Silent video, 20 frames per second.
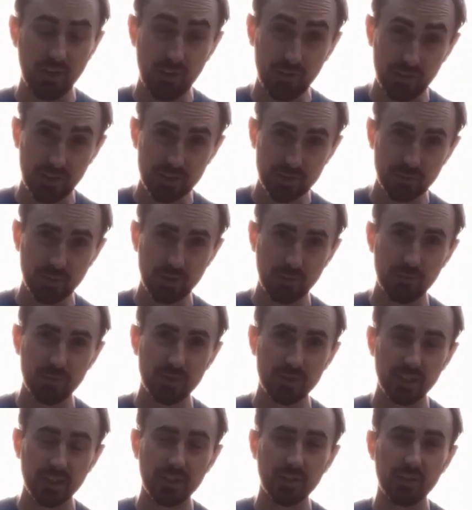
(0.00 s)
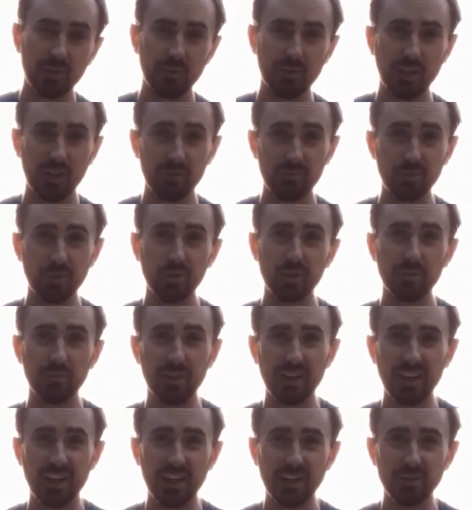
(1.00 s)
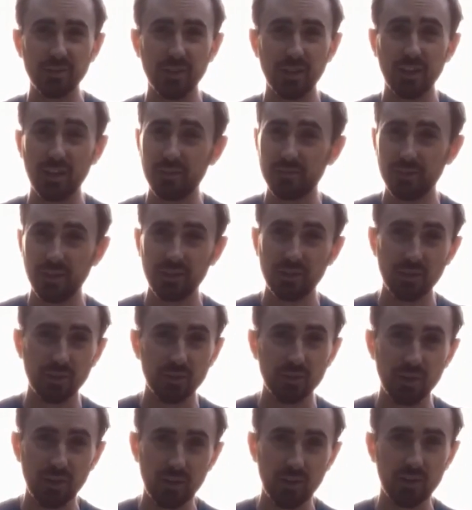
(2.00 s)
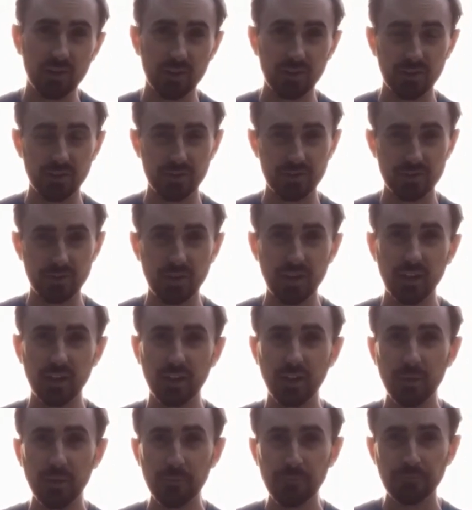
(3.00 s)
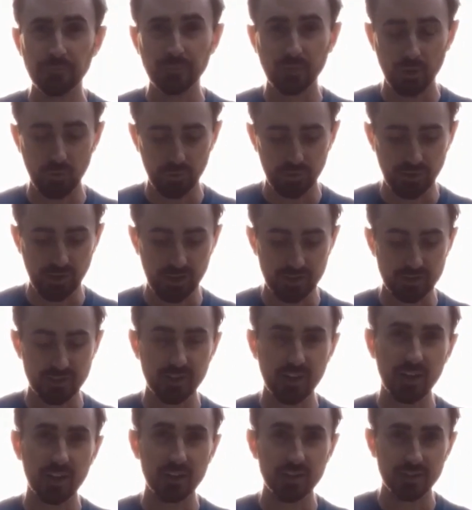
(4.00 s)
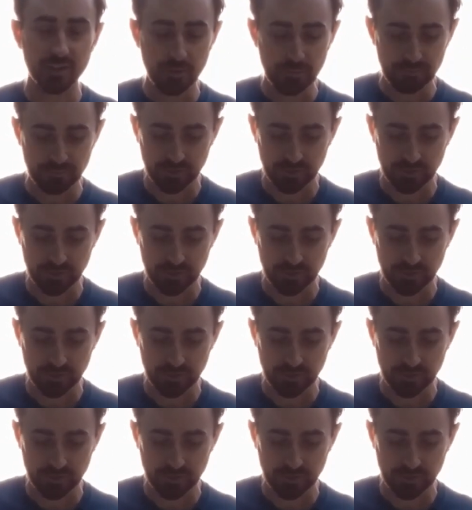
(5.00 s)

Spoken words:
on this one in particular, when I had broken my handle, and I found it a lot harder to strike with that size.